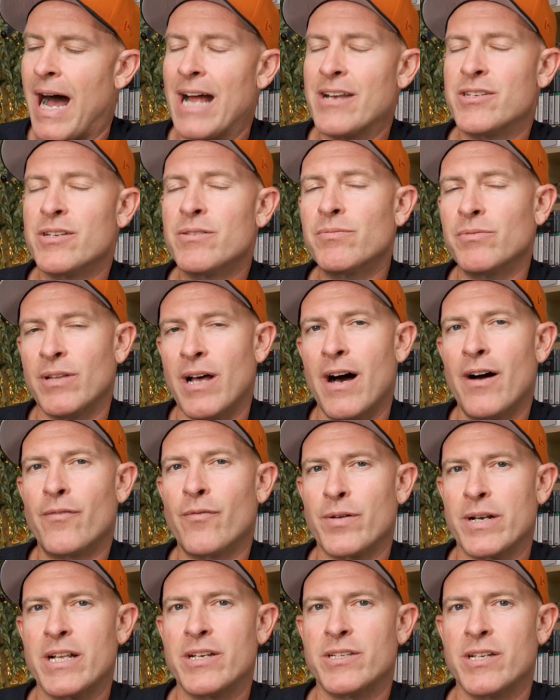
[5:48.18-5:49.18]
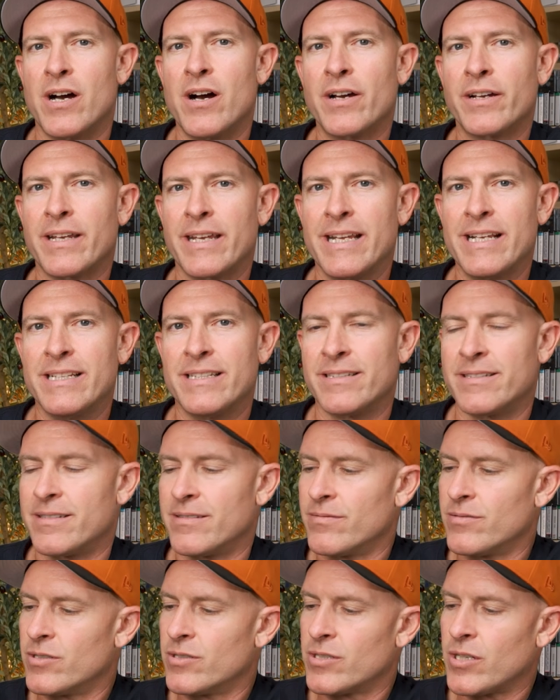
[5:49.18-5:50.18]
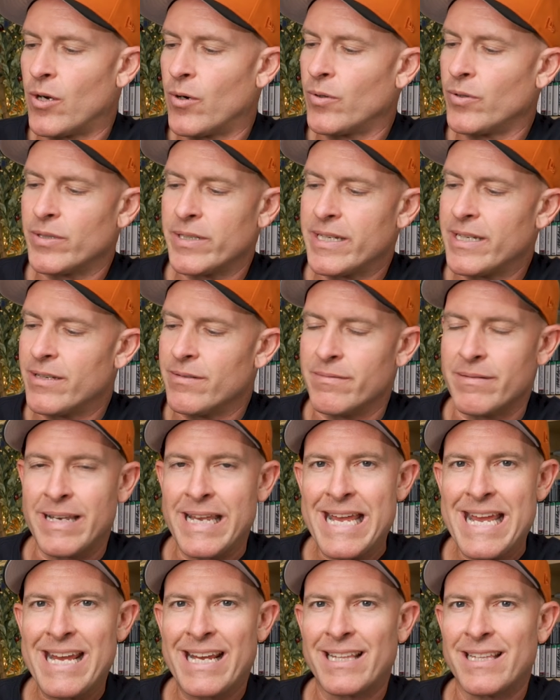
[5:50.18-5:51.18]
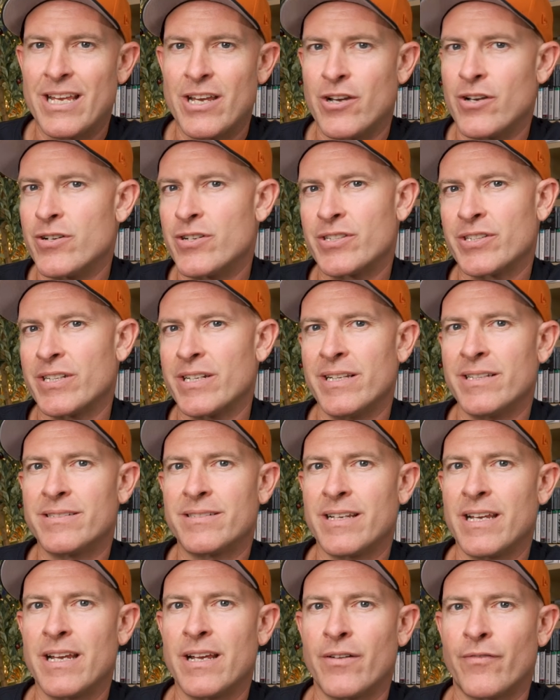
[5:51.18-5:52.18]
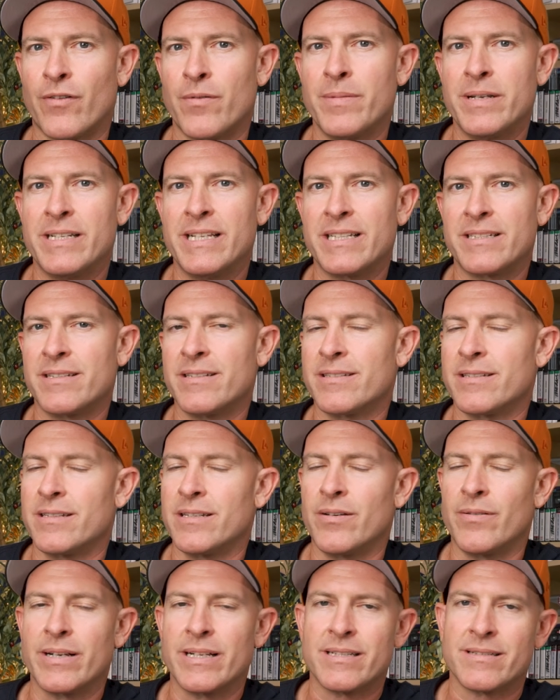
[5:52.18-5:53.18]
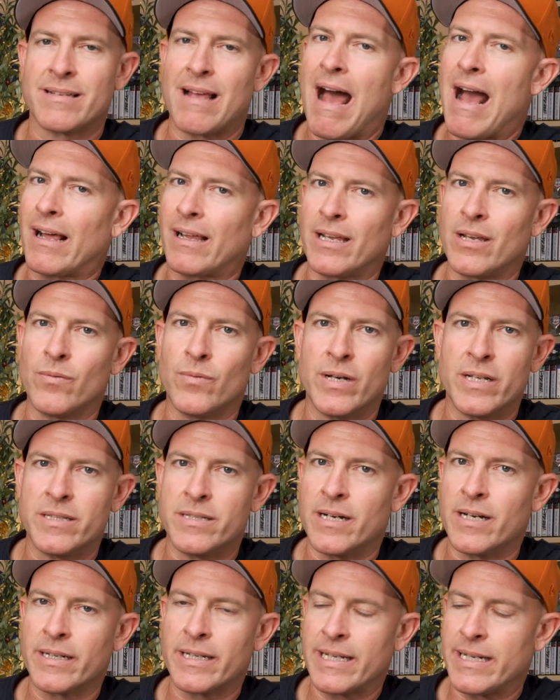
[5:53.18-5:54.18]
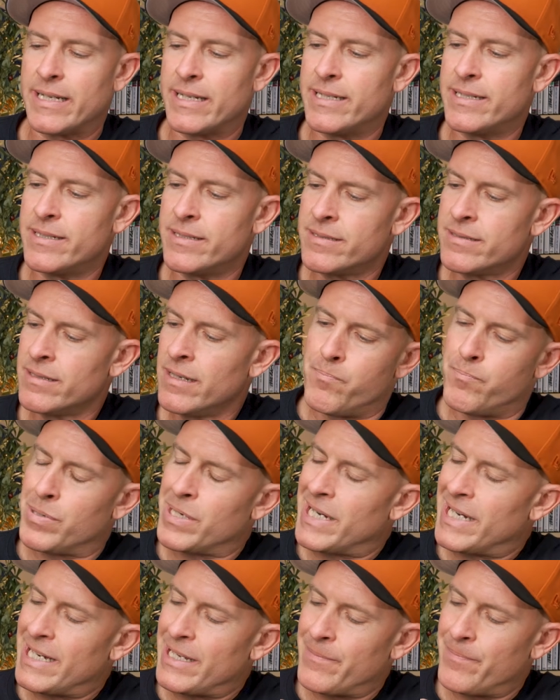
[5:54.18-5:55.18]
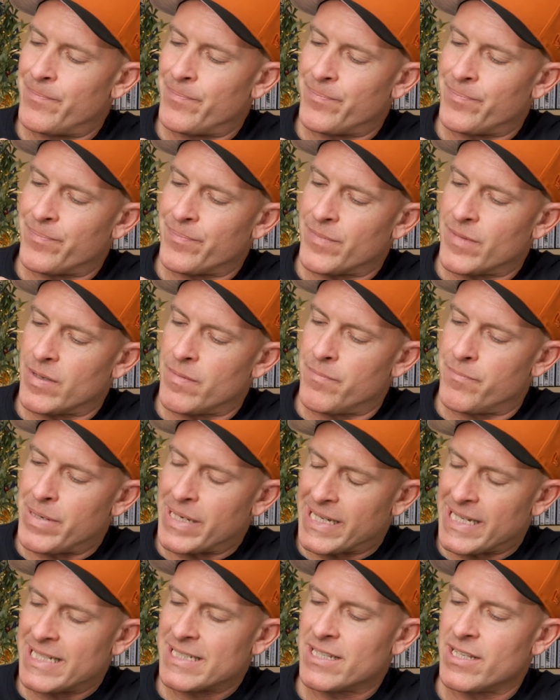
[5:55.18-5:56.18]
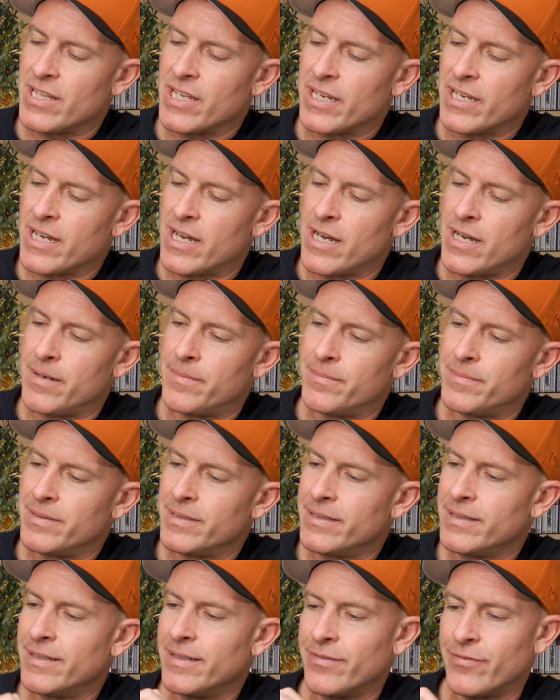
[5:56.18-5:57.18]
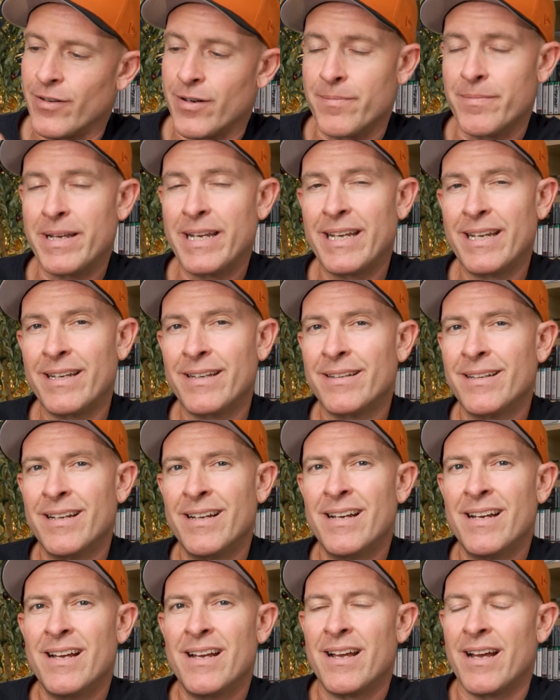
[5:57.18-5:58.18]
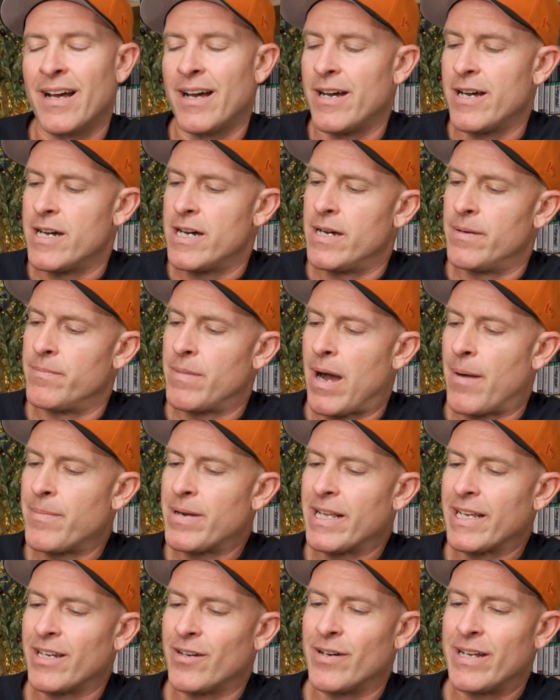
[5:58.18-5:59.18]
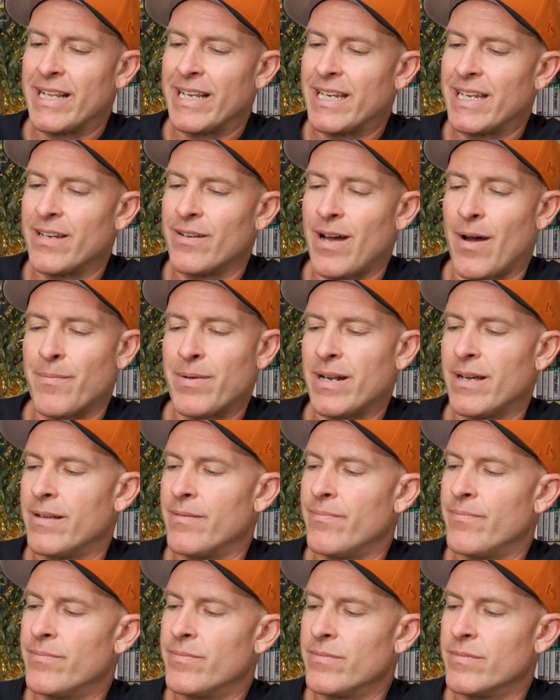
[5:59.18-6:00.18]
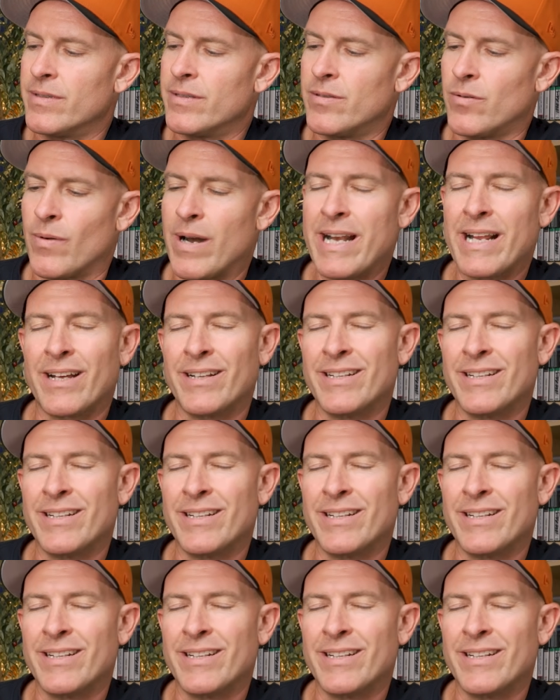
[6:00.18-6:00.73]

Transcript: I do love when a dunk is totally unique, that you're just gonna see it from a distance and know exactly what dunk it is. But because of the gum, for me, I'm gonna go ahead and the rating